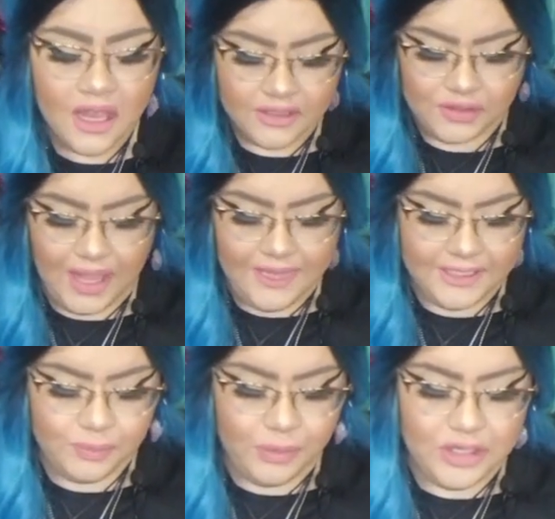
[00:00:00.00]
So at
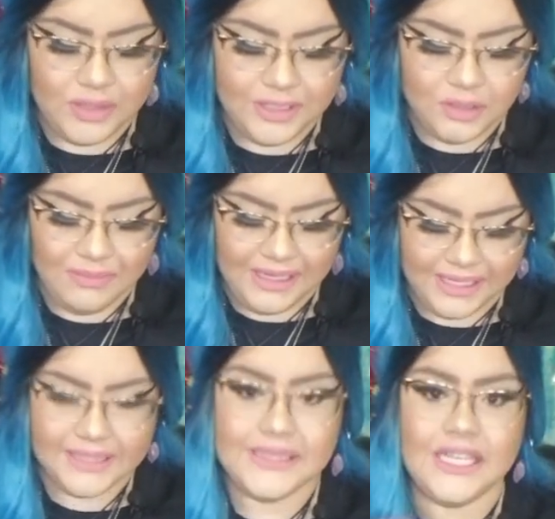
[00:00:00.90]
this point, you need to make
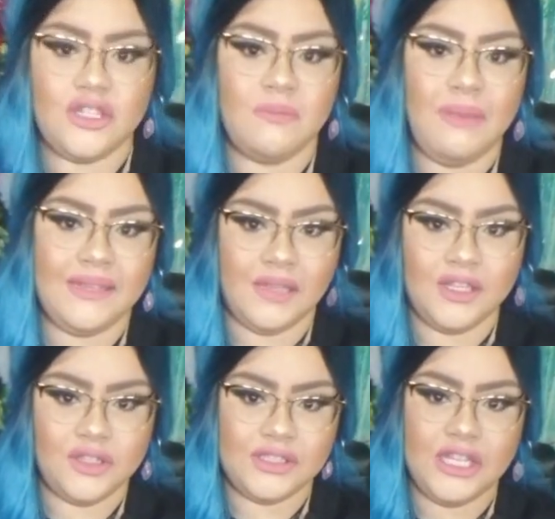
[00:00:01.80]
a decision based
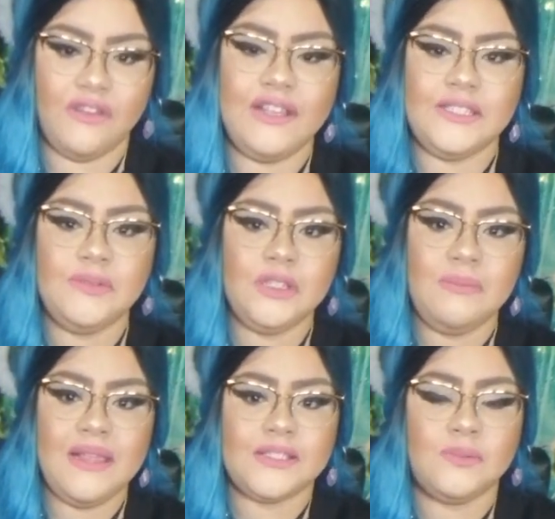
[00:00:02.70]
on yourself. It seems to
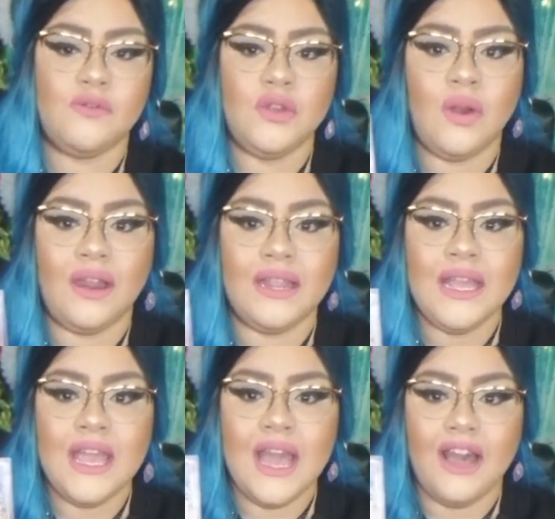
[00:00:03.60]
be that some of you are
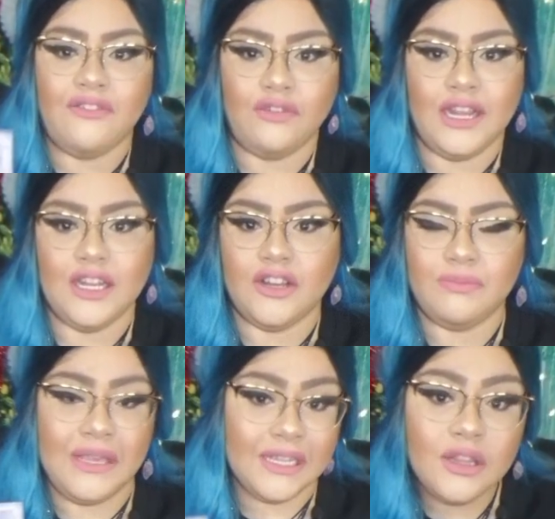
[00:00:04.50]
afraid
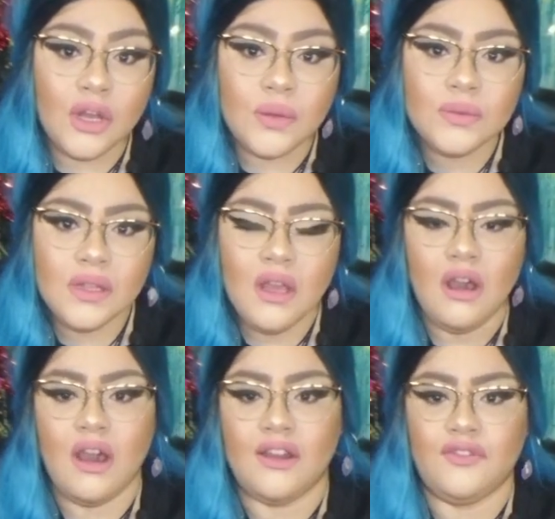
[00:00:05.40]
of being alone,
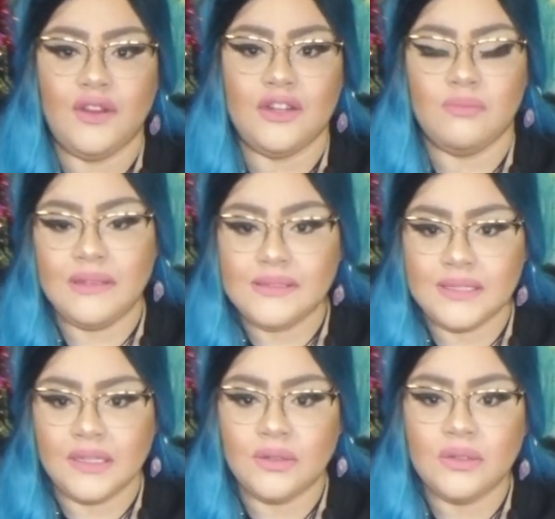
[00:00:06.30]
are afraid of being
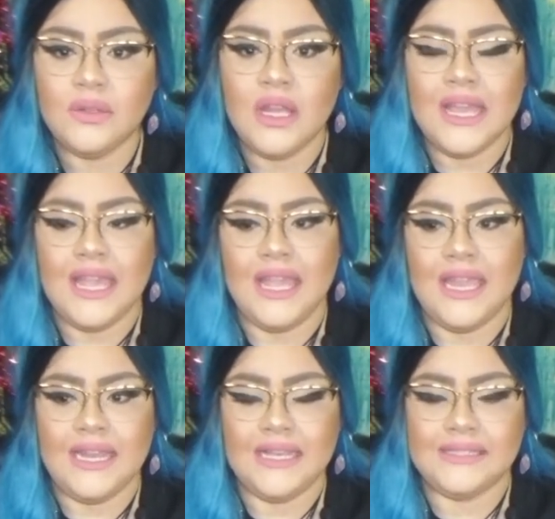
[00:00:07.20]
single,
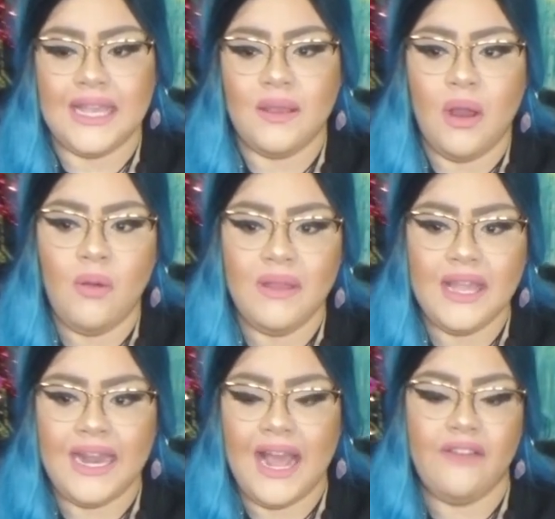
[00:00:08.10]
and it's like, oh my
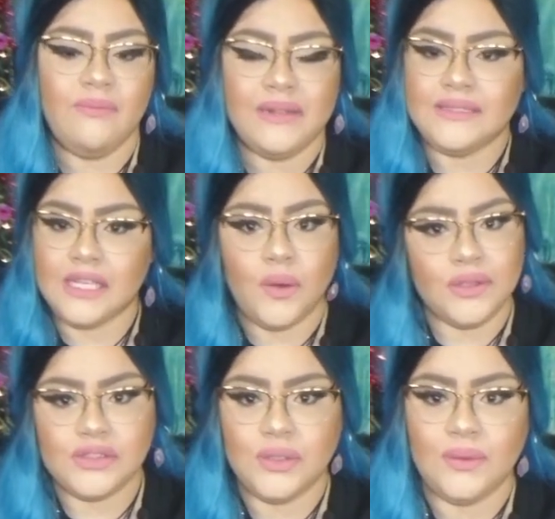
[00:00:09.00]
God, I haven't been single
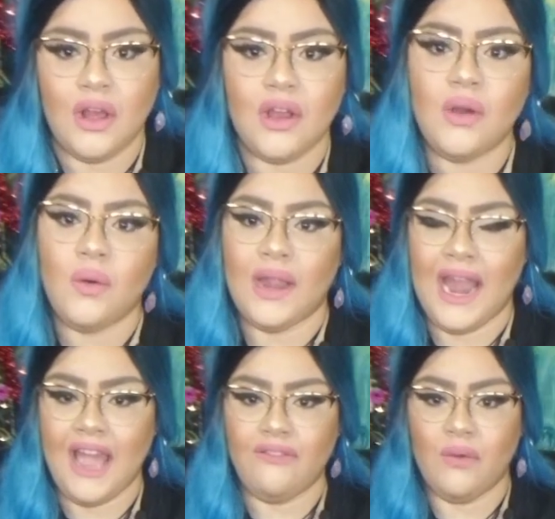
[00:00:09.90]
in so long, or
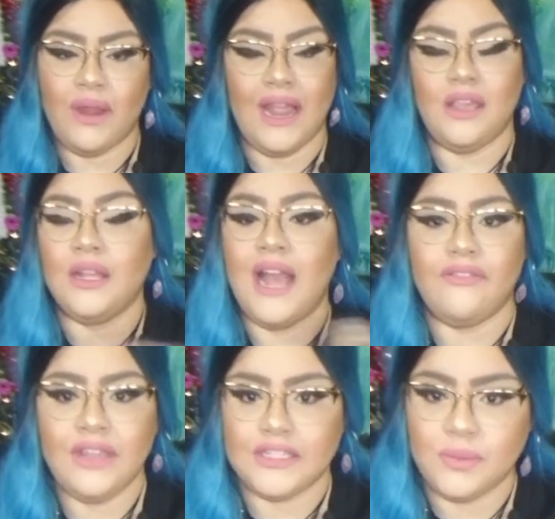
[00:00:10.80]
I could
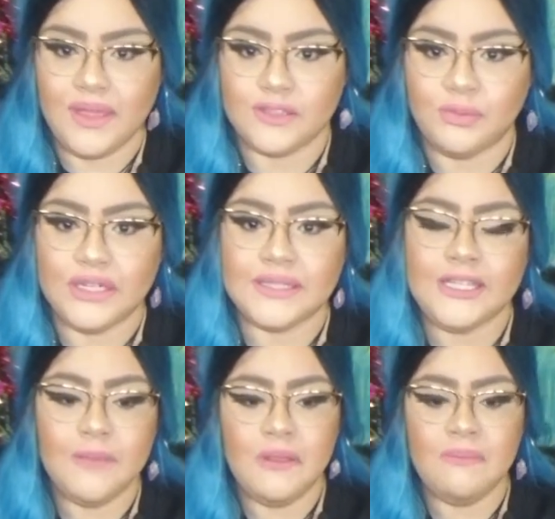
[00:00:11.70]
have kids with this person.
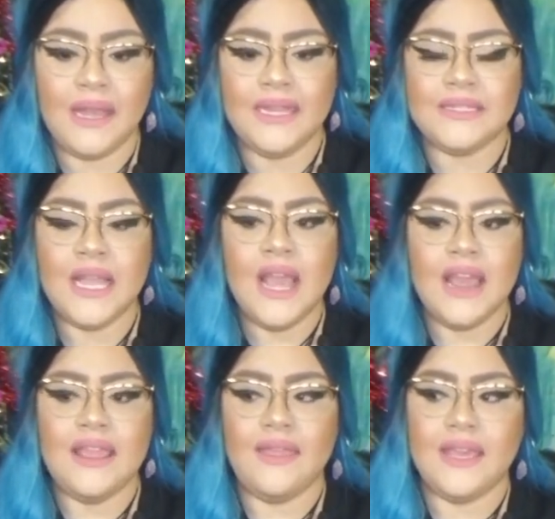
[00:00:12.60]
Keep in mind
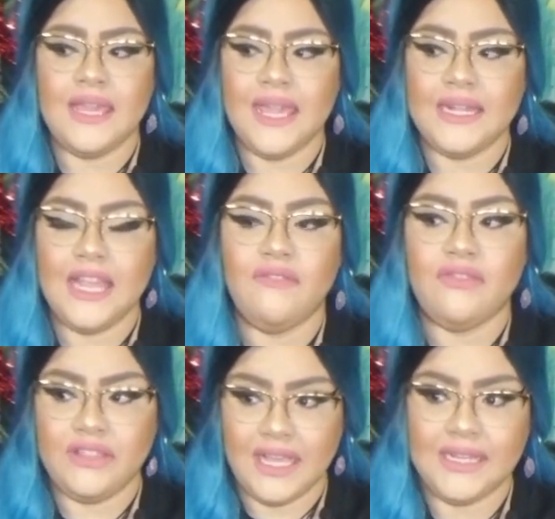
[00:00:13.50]
that the kid,
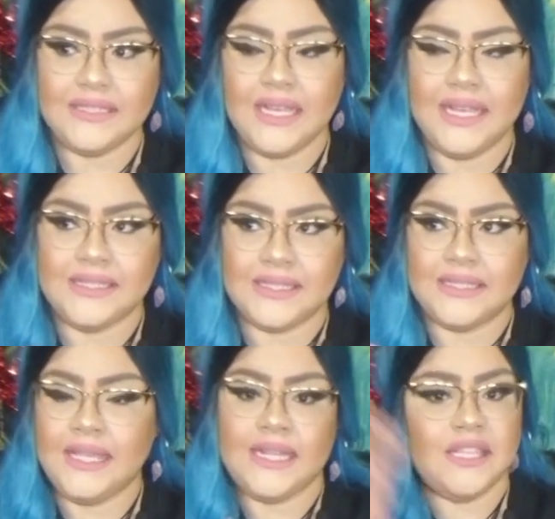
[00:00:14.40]
if this
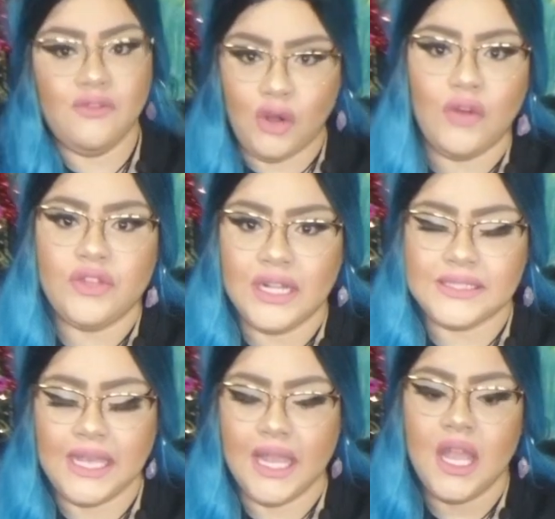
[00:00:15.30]
is kids involved,
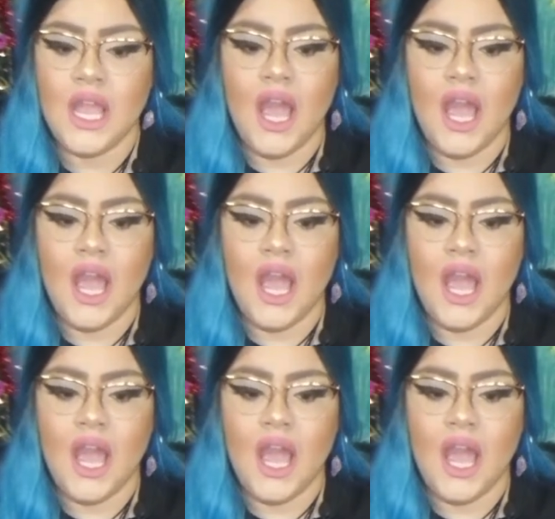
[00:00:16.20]
let's say,